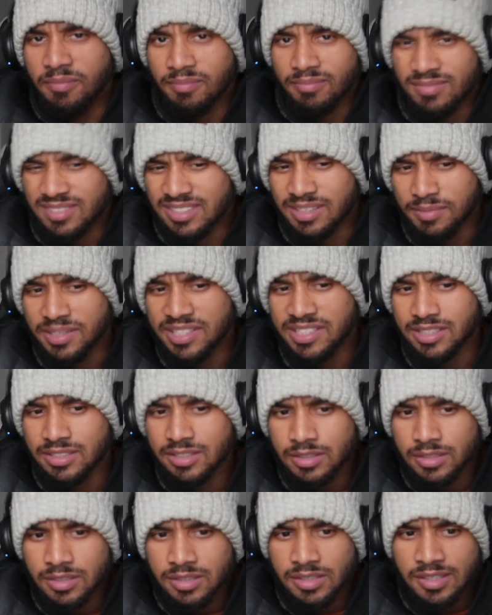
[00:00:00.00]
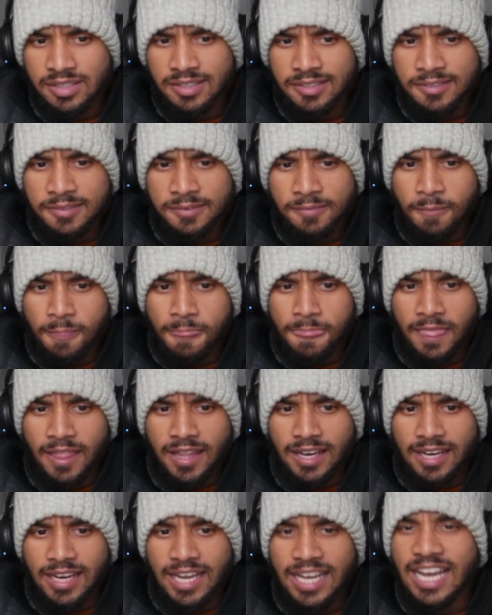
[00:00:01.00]
Does that make sense?
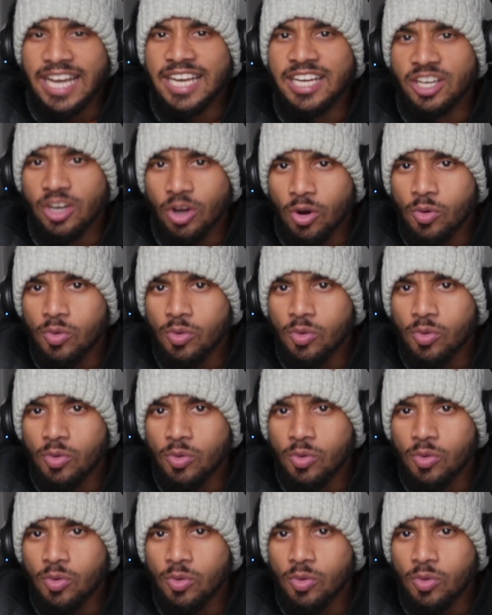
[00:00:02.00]
Like I know